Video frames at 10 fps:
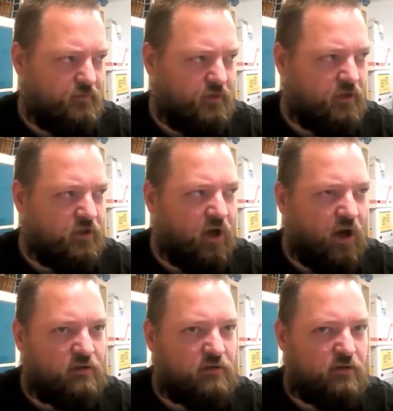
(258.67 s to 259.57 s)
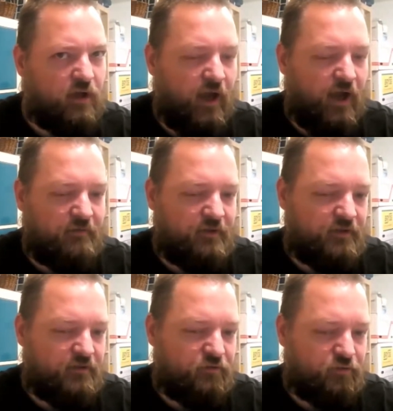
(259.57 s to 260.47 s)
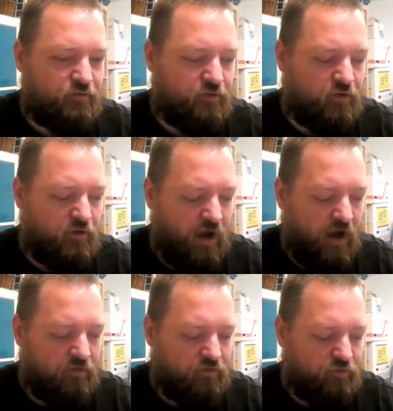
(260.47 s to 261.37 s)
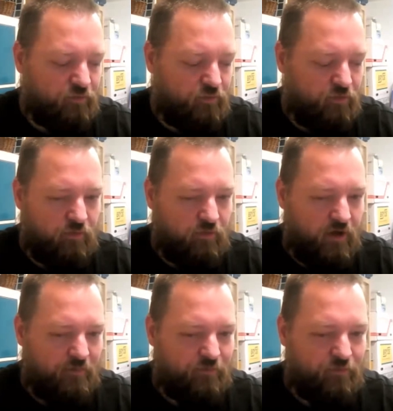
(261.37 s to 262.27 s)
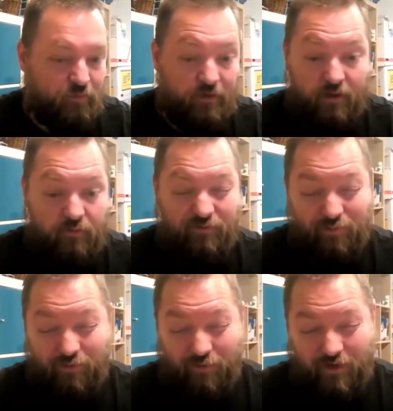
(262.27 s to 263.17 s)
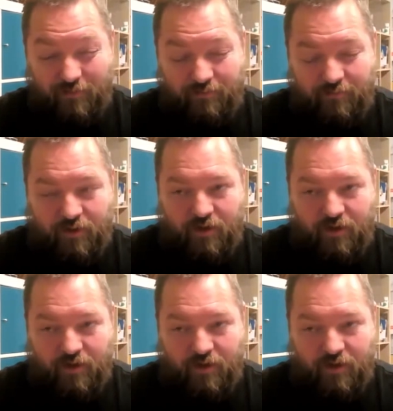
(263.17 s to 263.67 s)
not having to know how to program to be able to program,